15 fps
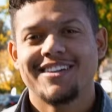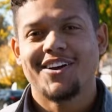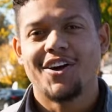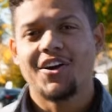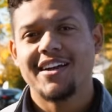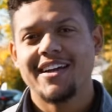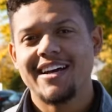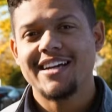
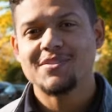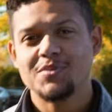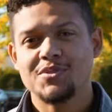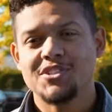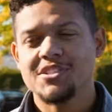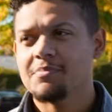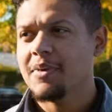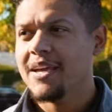All right, guys, we
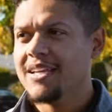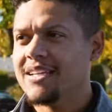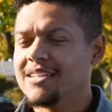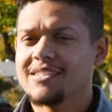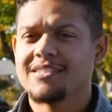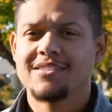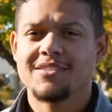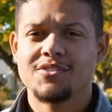just made
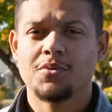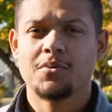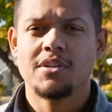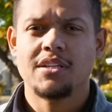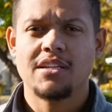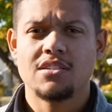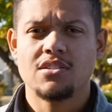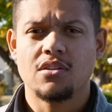it. So we're
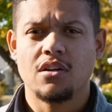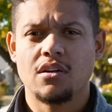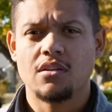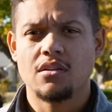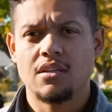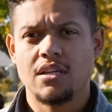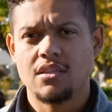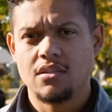gonna get
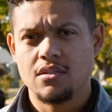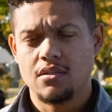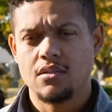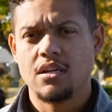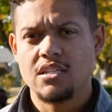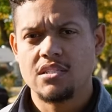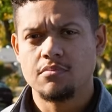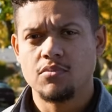started, let the
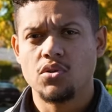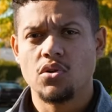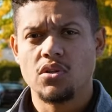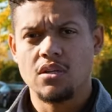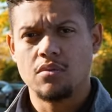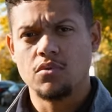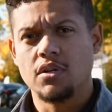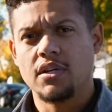customer know
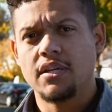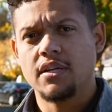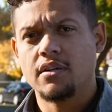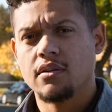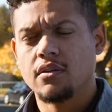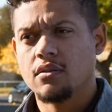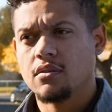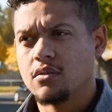that we're
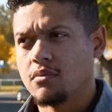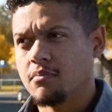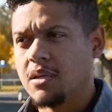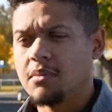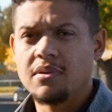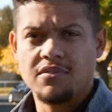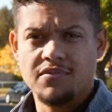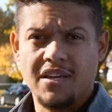here. There
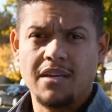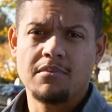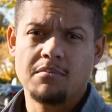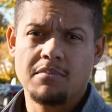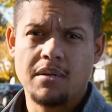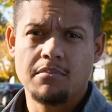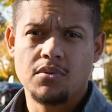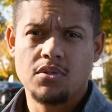may be a family
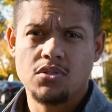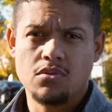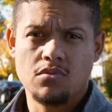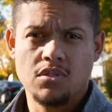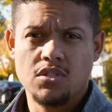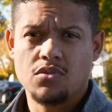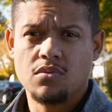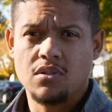member, so
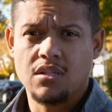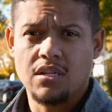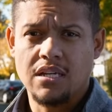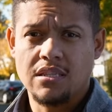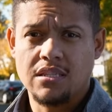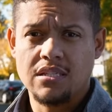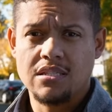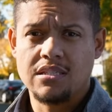we just wanna
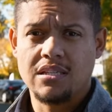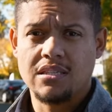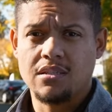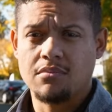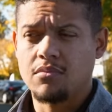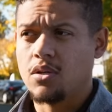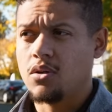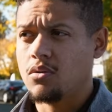at least let
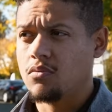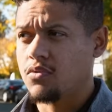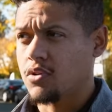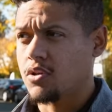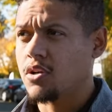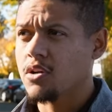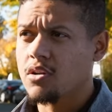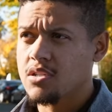them know
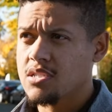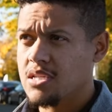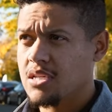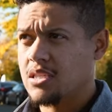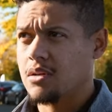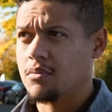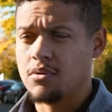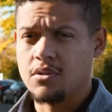for courtesy
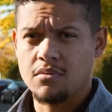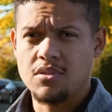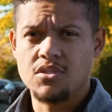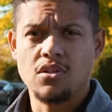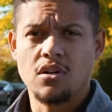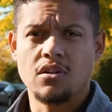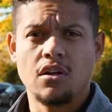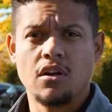that we're gonna be
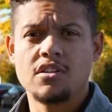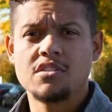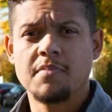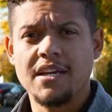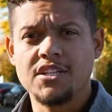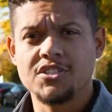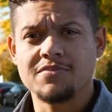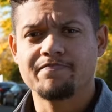starting our
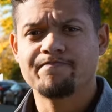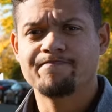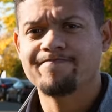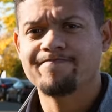inspection.